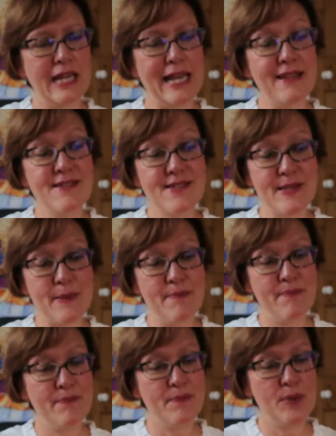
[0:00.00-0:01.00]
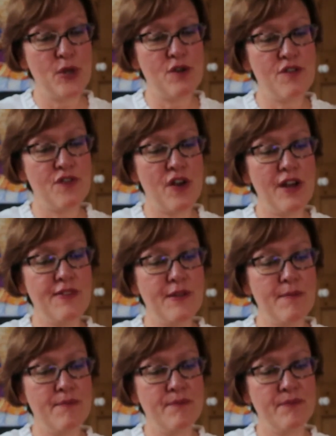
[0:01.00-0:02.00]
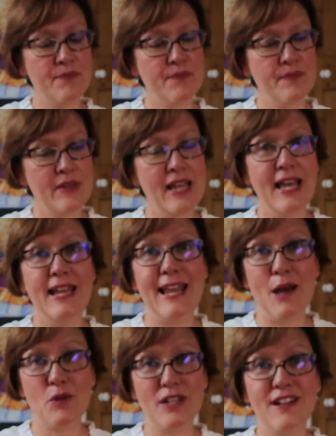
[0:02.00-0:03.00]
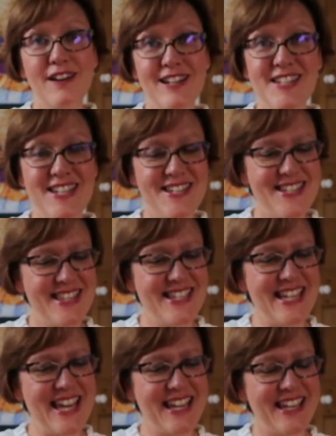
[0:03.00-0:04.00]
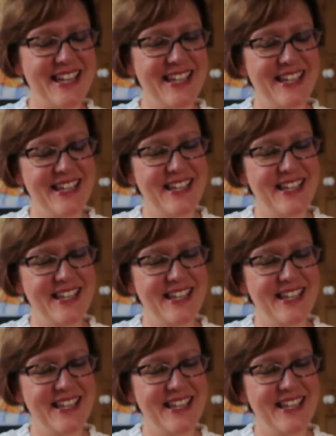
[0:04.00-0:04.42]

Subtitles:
cleanse them, purify them, allow the light into the deck.